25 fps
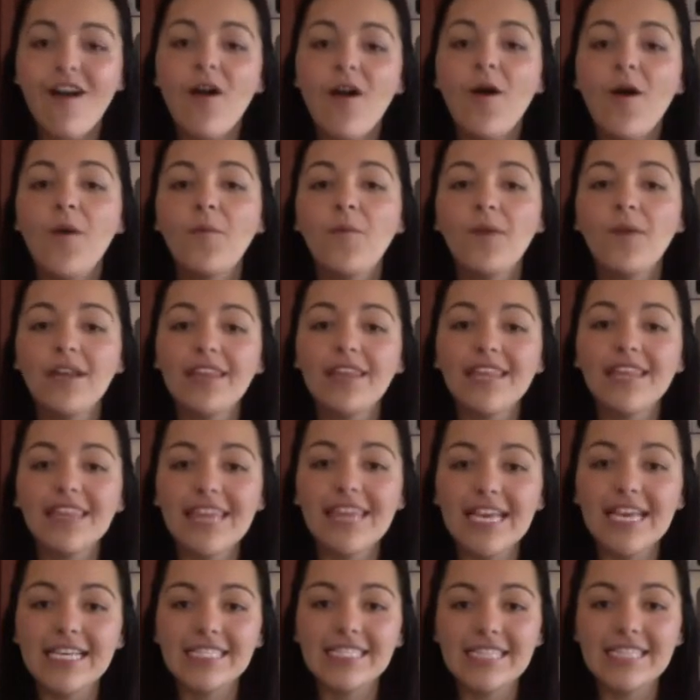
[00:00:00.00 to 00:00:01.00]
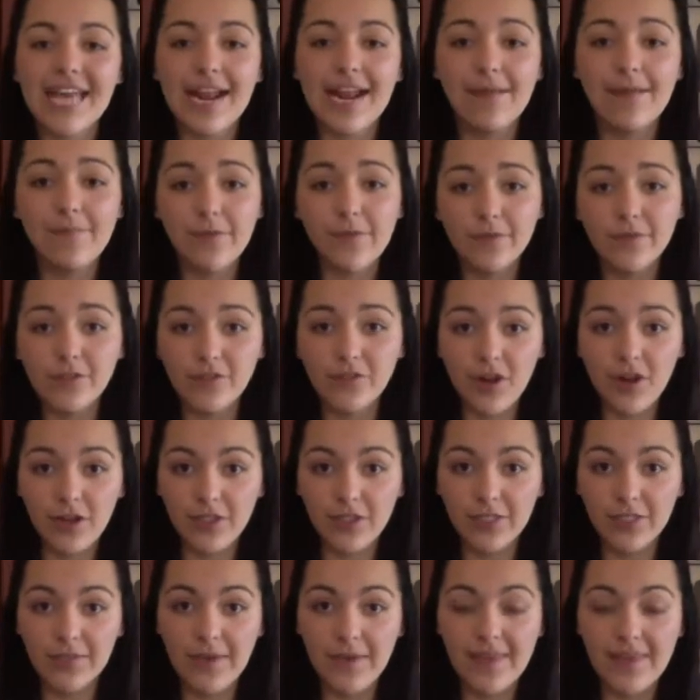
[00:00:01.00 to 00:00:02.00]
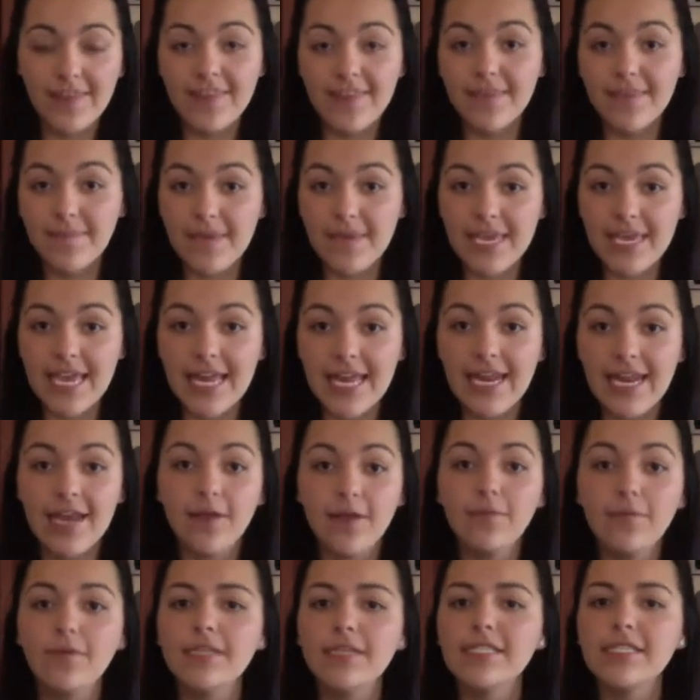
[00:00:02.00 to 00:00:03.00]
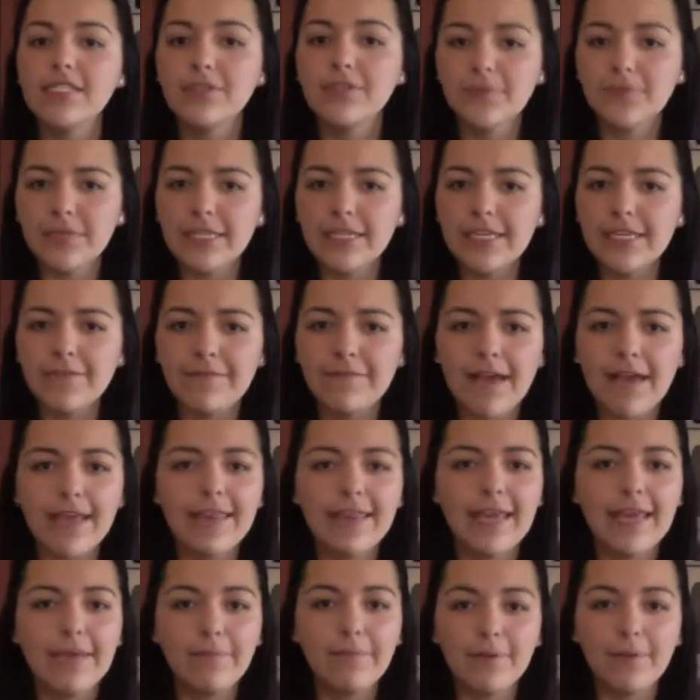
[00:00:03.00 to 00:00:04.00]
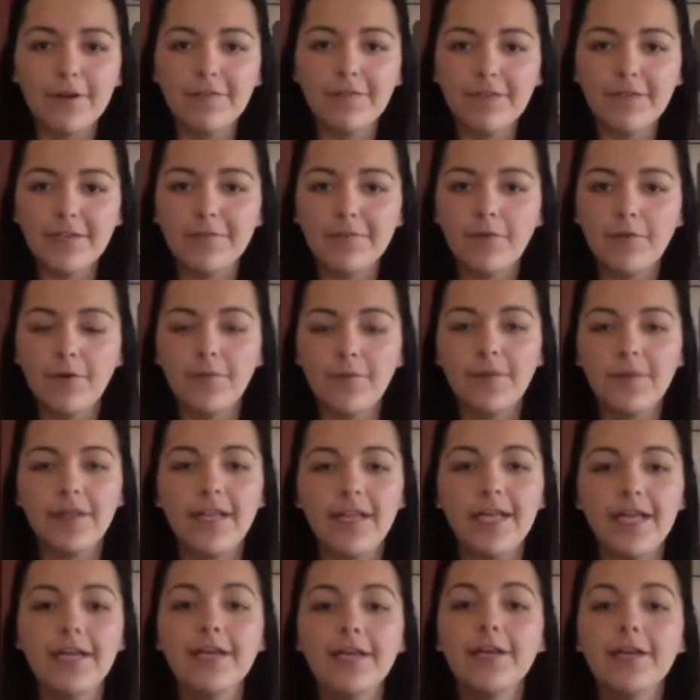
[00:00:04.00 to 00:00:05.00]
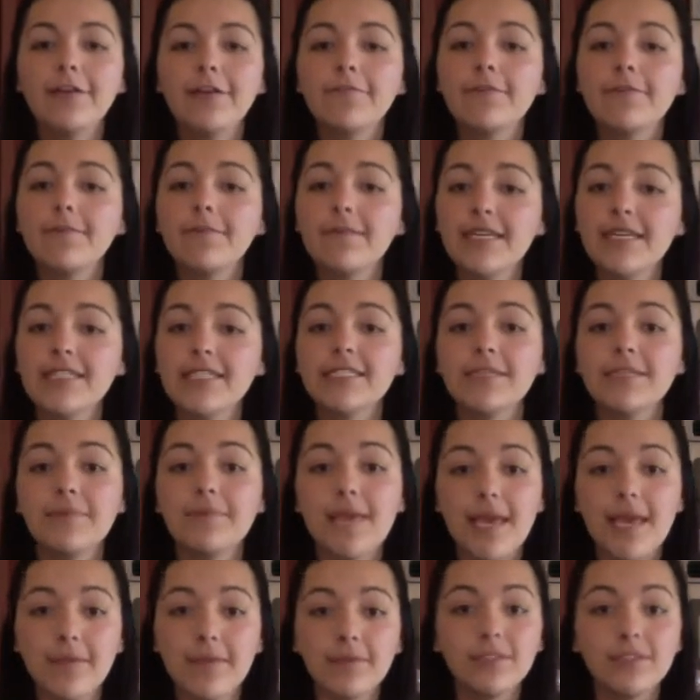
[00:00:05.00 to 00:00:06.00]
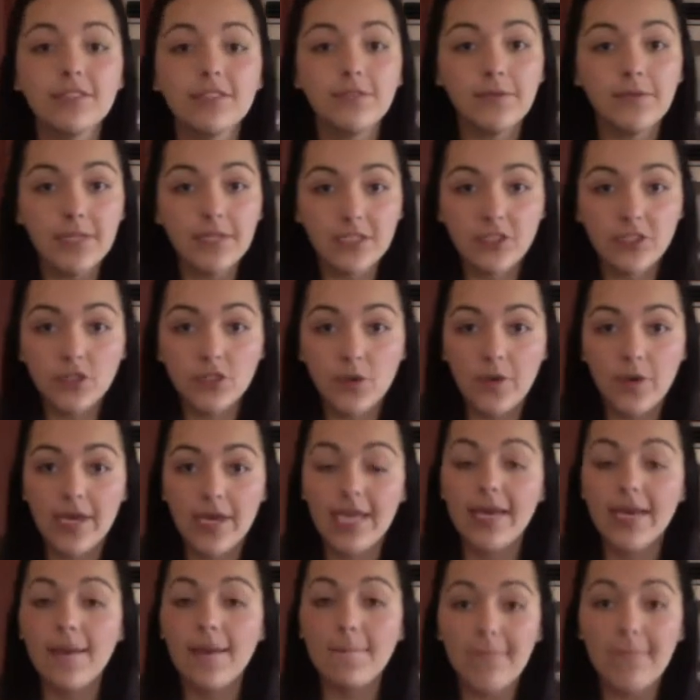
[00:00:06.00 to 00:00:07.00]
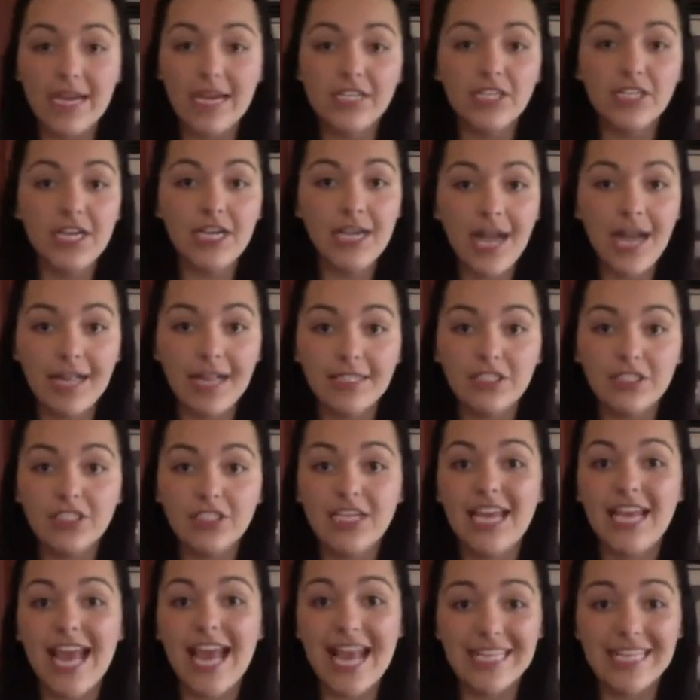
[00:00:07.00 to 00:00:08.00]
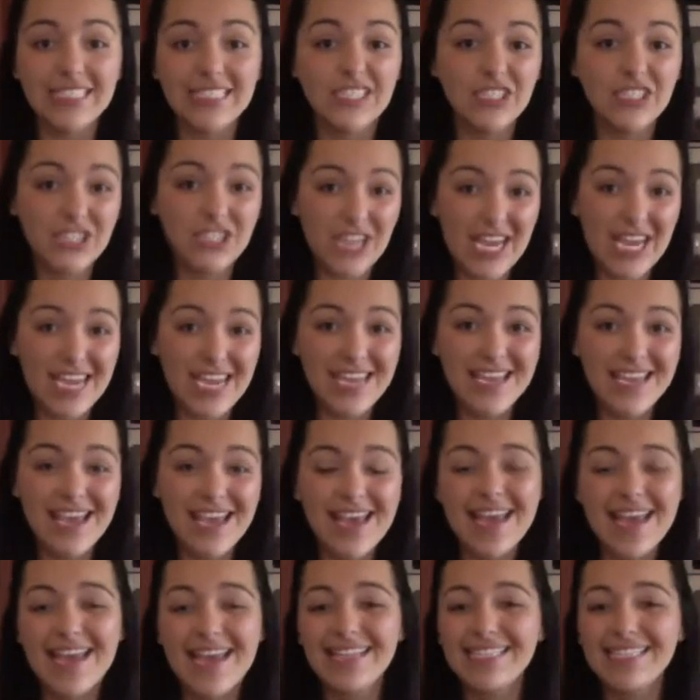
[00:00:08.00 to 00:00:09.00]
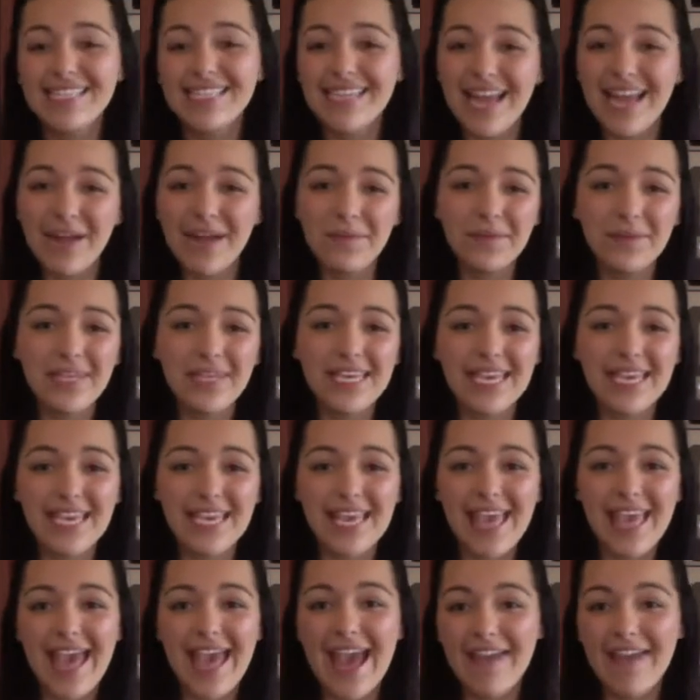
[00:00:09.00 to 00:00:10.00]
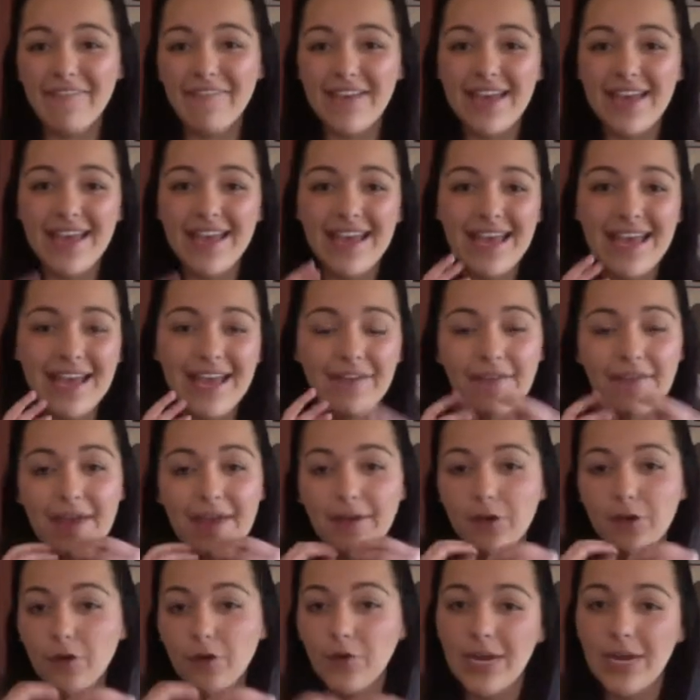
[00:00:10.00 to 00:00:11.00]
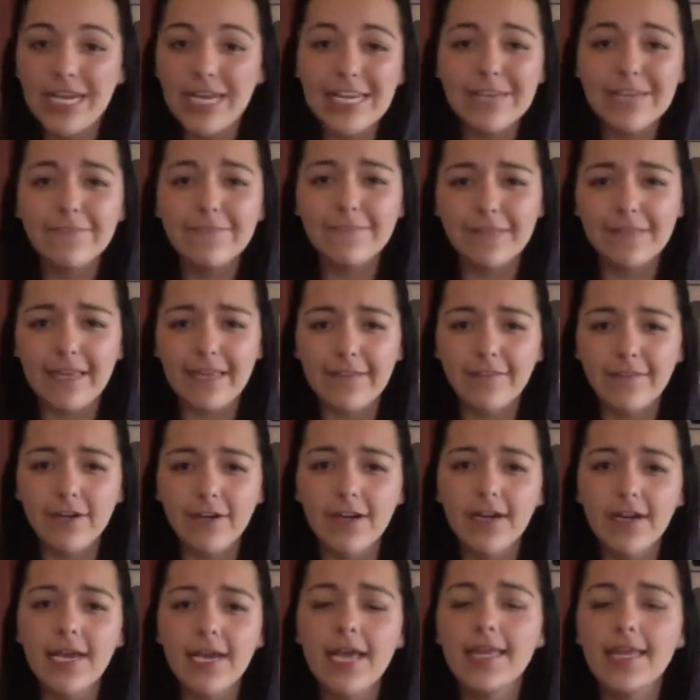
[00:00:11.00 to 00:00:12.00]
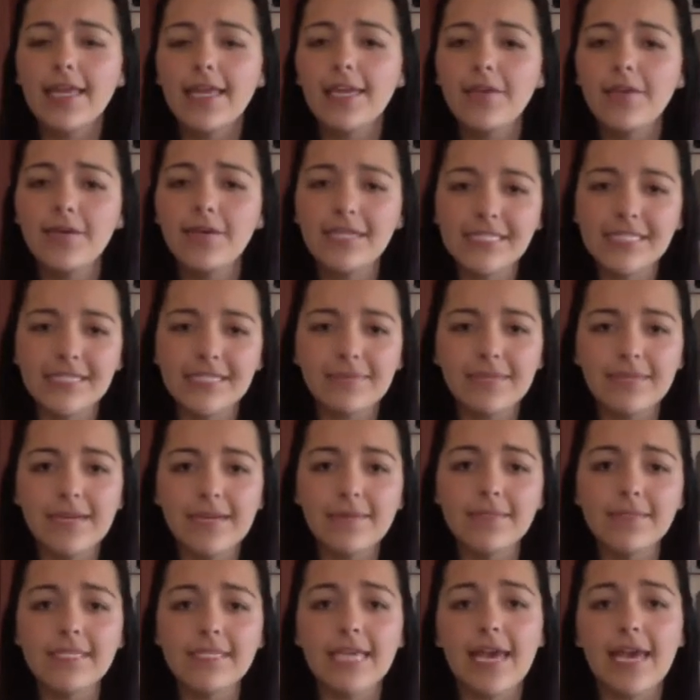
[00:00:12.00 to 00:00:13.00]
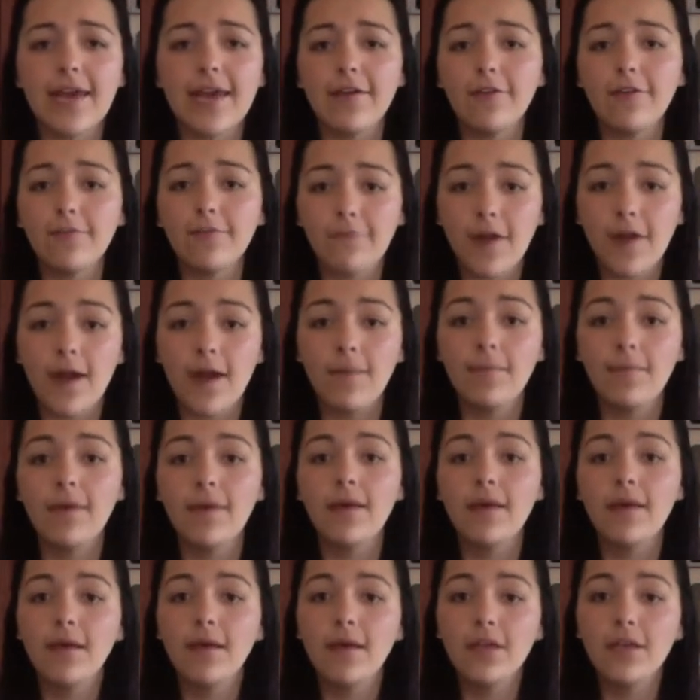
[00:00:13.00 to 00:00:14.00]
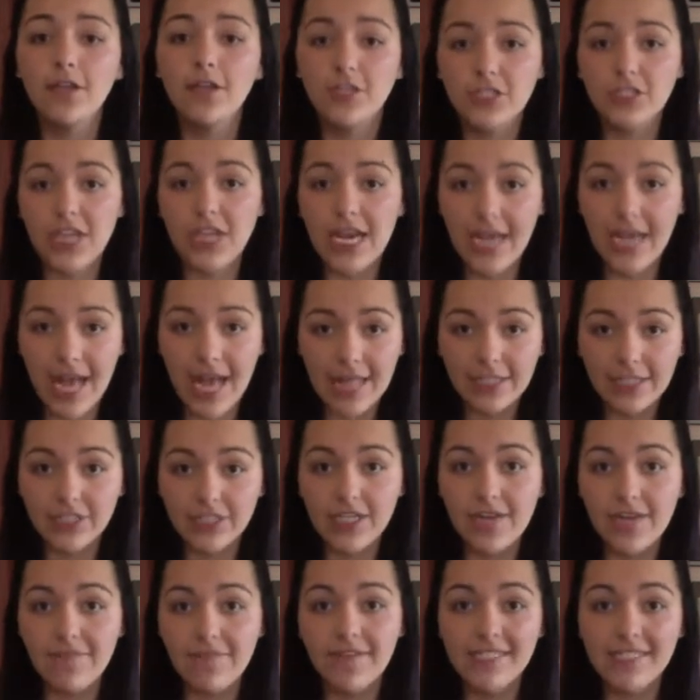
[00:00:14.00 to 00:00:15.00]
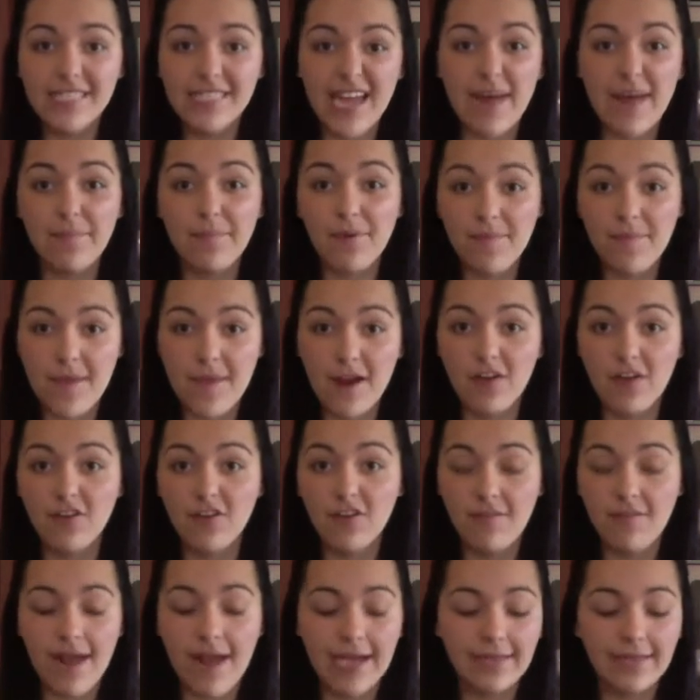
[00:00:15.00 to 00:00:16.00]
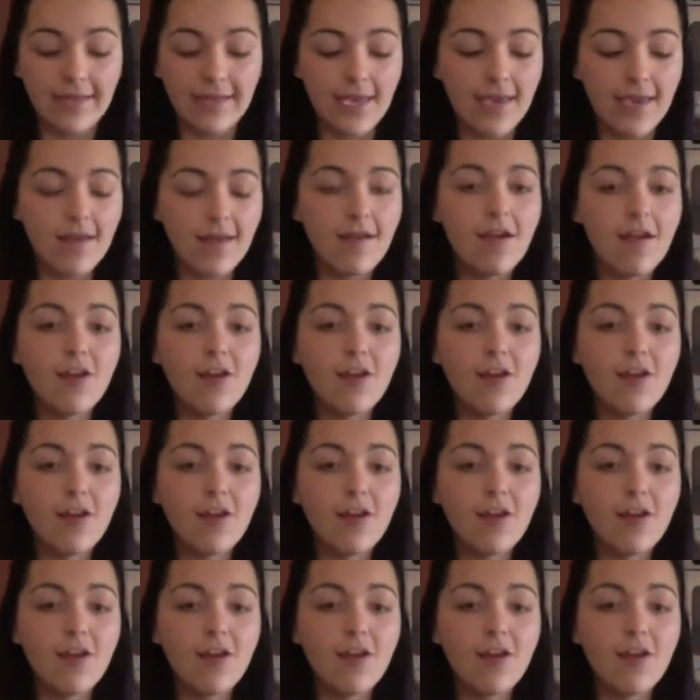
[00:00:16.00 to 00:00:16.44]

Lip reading: One of the things that I most struggled with at the beginning was to really find that perfect formula for me to be able to enjoy my Shakeology as a shake and to not really have that grainy flavor that you can sometimes get from your Shakeology if it's not prepared correctly.